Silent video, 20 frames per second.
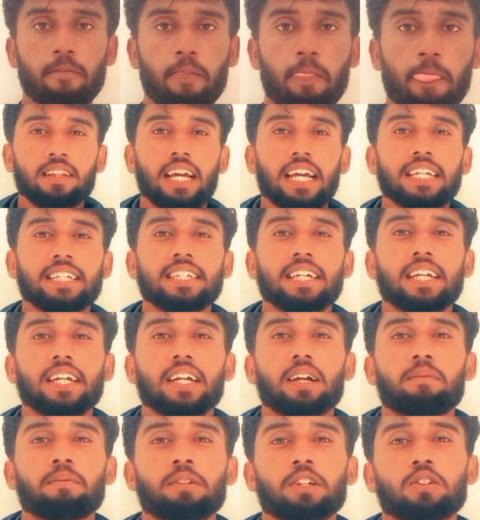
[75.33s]
Like, share,
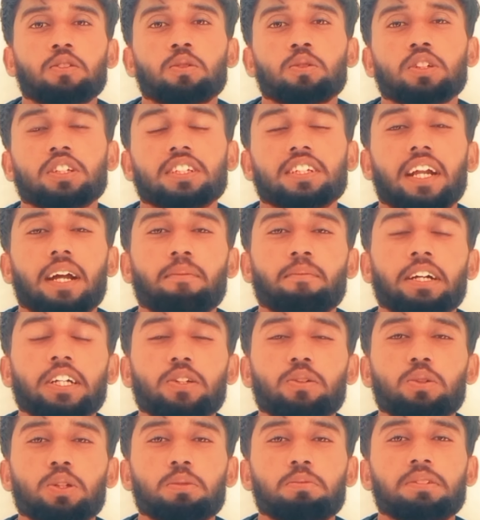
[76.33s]
comment, to subscribe my
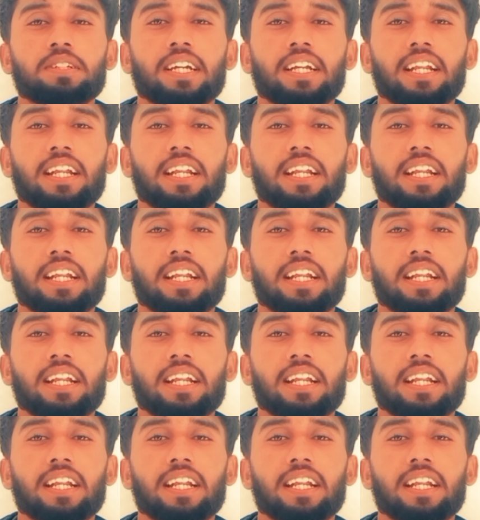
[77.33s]
YouTube channel.